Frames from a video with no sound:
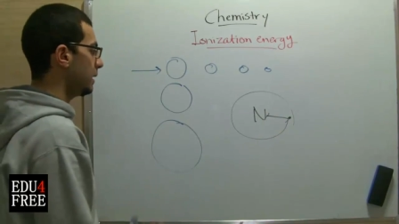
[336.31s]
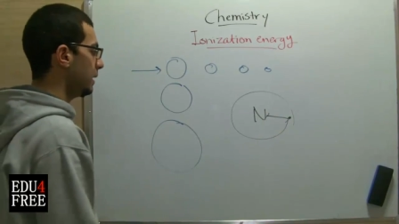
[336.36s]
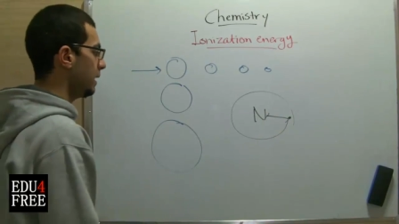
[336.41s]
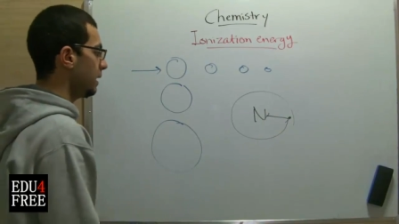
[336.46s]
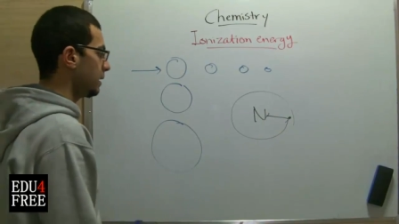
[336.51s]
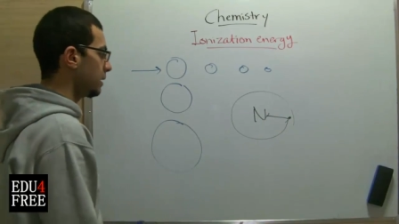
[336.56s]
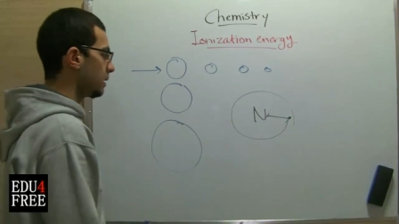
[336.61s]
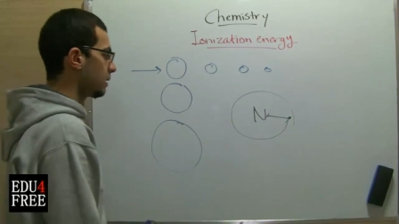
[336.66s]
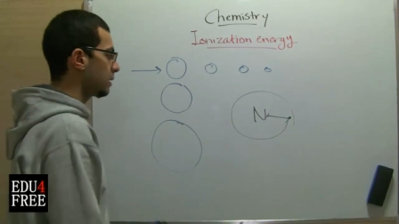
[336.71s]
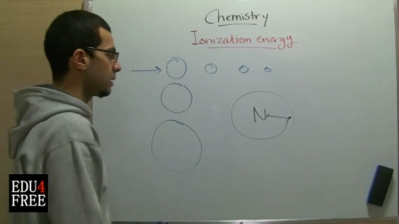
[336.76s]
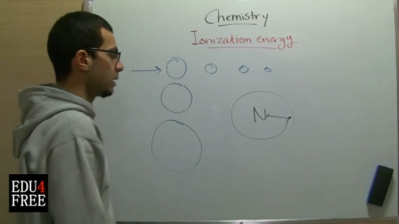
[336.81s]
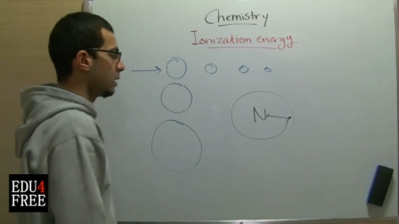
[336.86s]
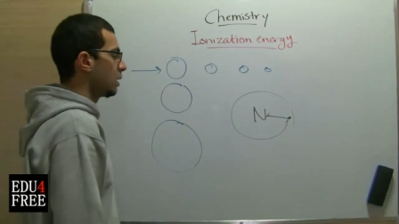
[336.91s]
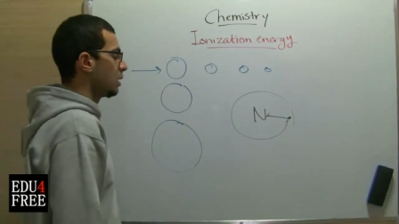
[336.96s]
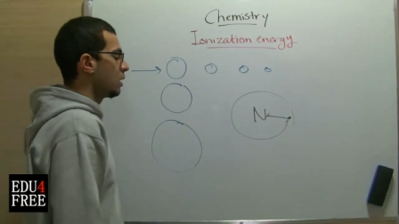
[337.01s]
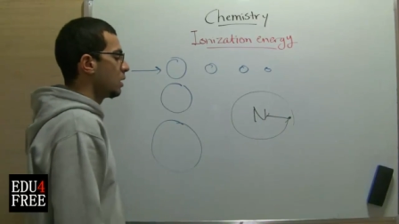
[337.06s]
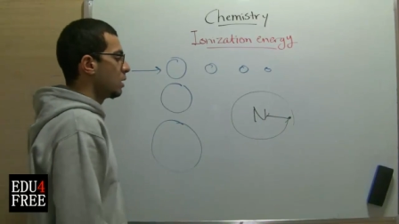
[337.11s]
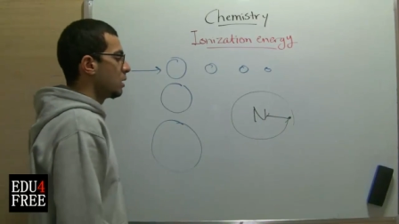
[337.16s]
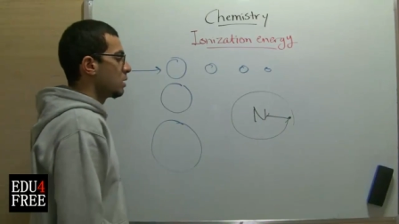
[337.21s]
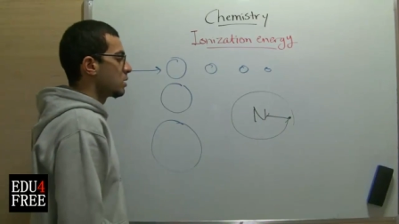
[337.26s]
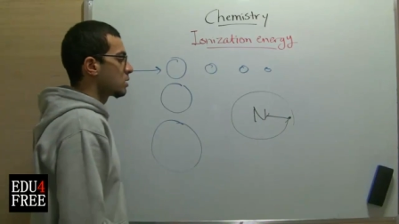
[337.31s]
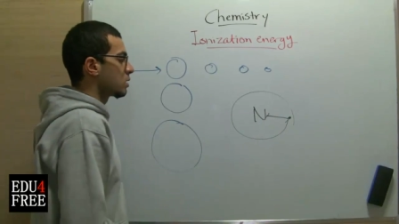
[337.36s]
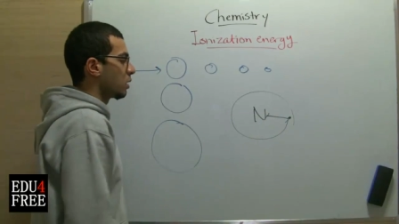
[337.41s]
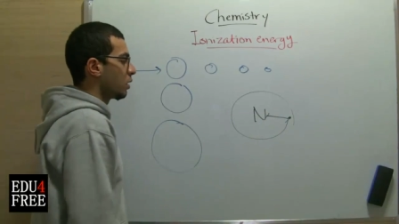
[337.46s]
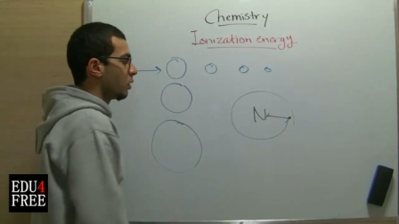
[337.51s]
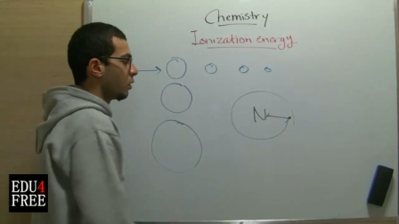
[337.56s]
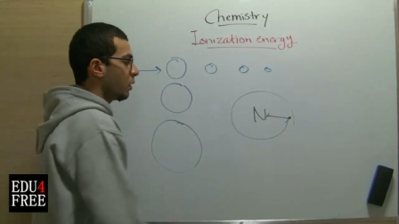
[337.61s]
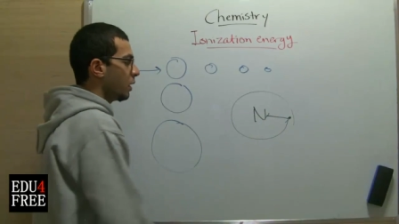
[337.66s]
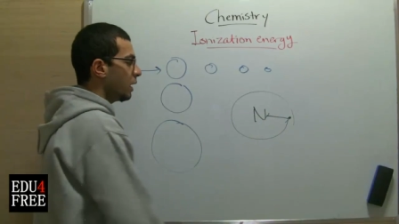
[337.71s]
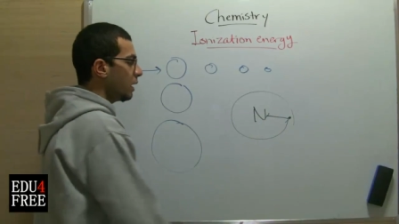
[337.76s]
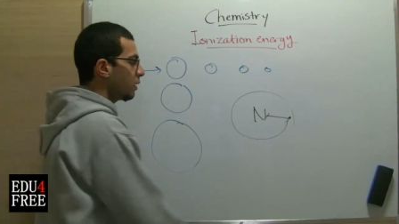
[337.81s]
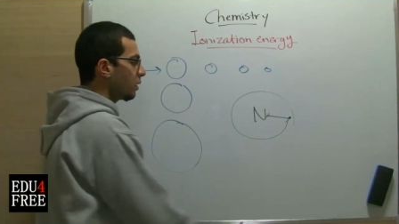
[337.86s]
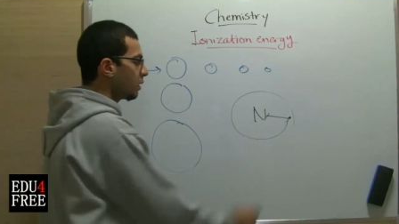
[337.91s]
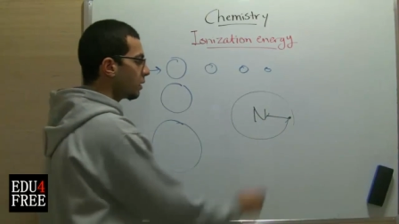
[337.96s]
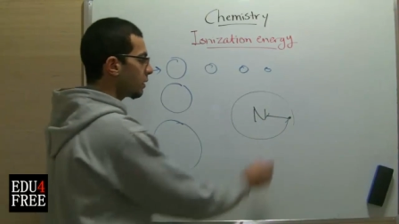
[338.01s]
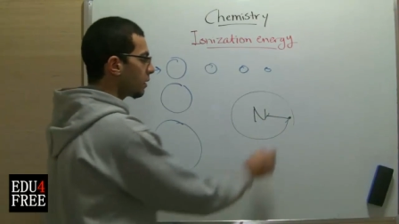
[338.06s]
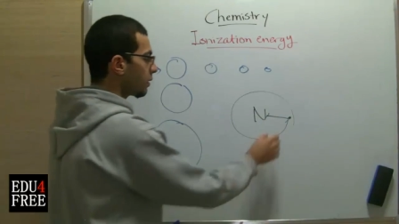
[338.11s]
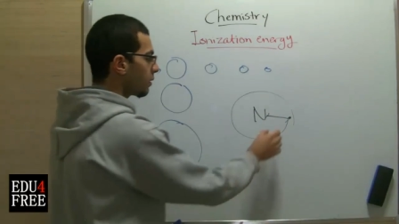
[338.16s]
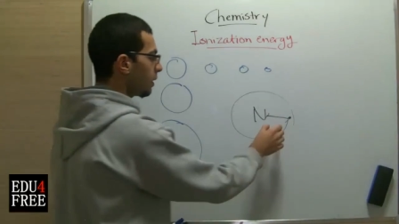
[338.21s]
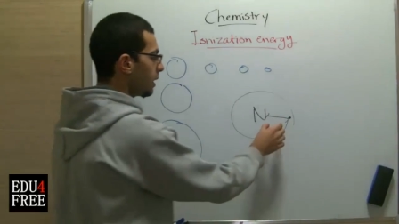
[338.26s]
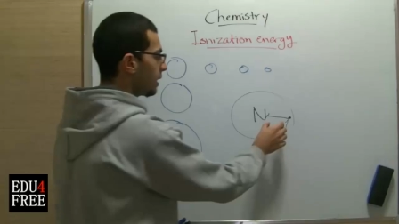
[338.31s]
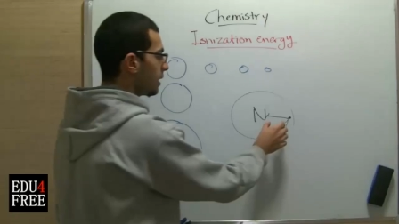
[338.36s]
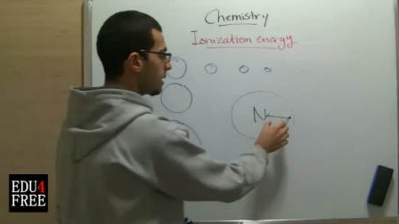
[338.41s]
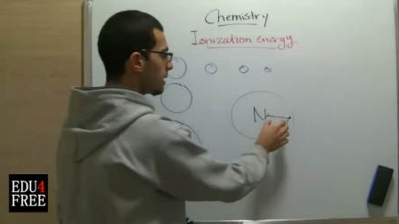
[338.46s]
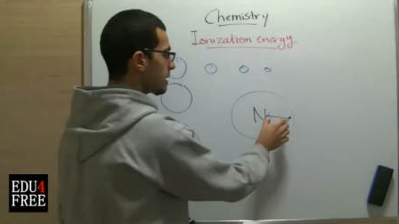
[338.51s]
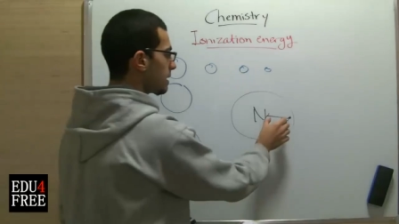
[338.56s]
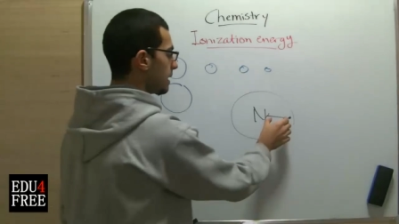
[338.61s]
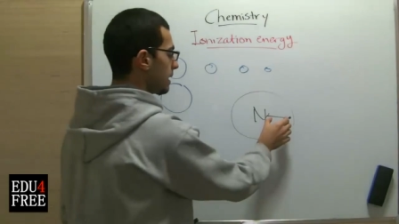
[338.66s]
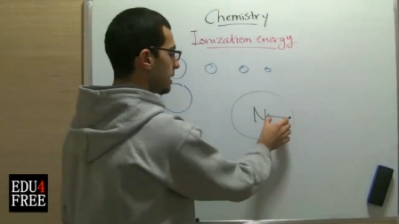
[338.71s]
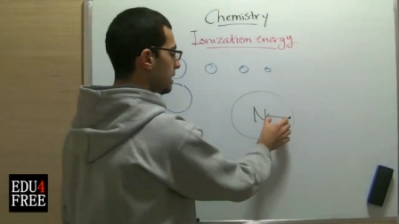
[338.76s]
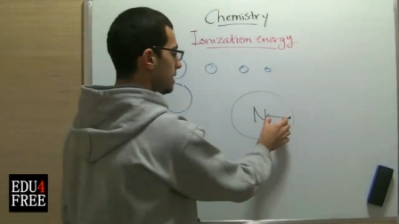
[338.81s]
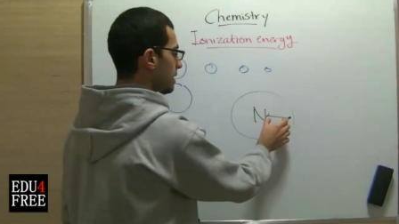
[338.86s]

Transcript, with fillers: needed. So here the radius